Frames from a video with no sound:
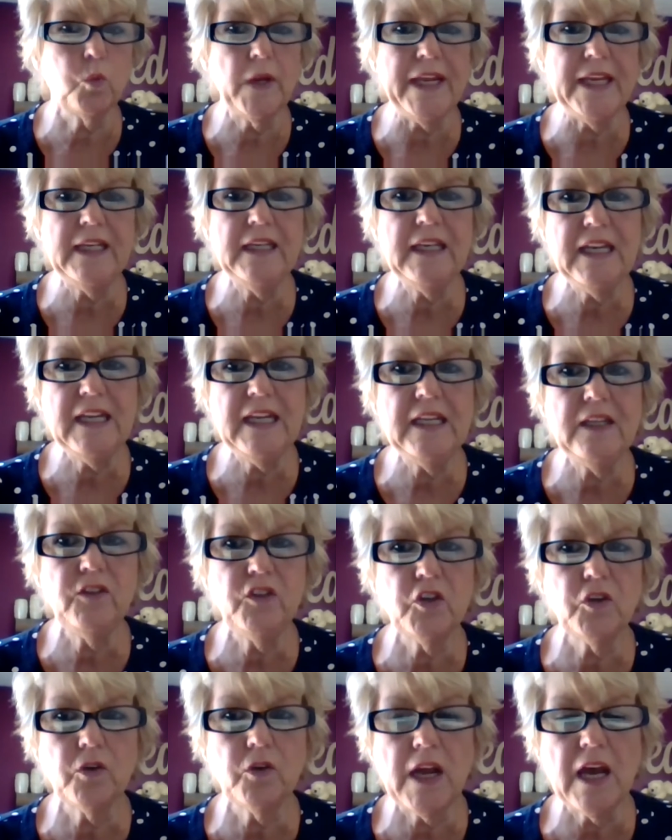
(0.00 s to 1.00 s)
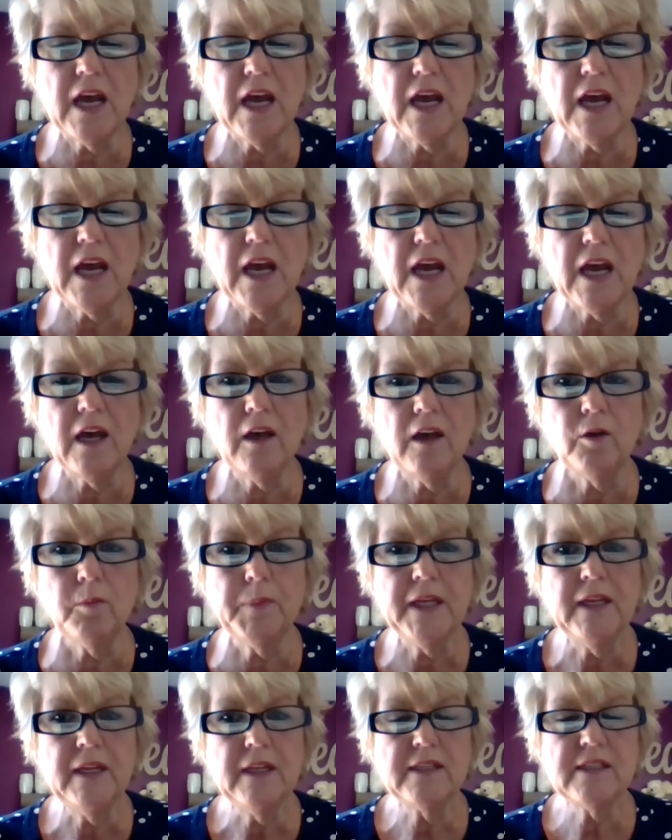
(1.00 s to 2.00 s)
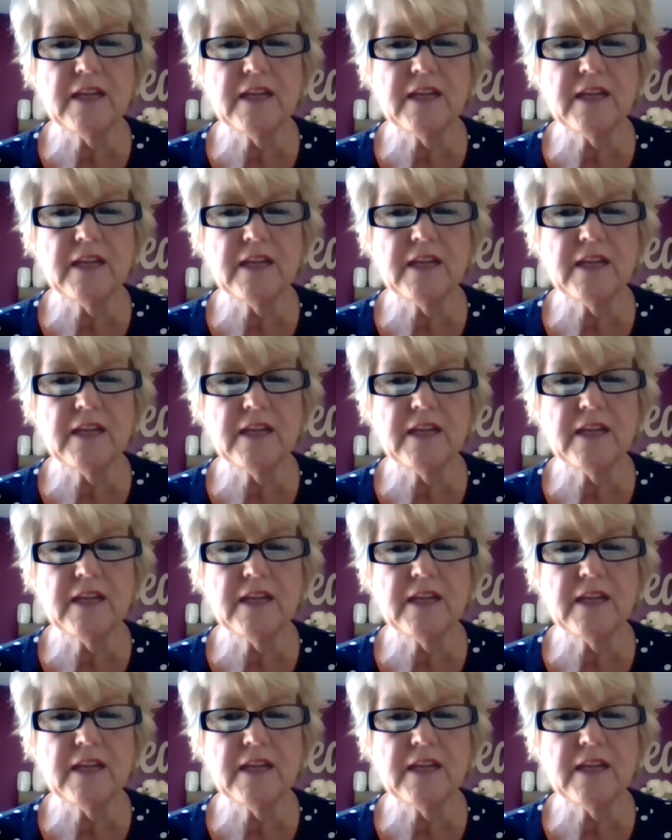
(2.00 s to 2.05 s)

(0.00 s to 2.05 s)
need their help to help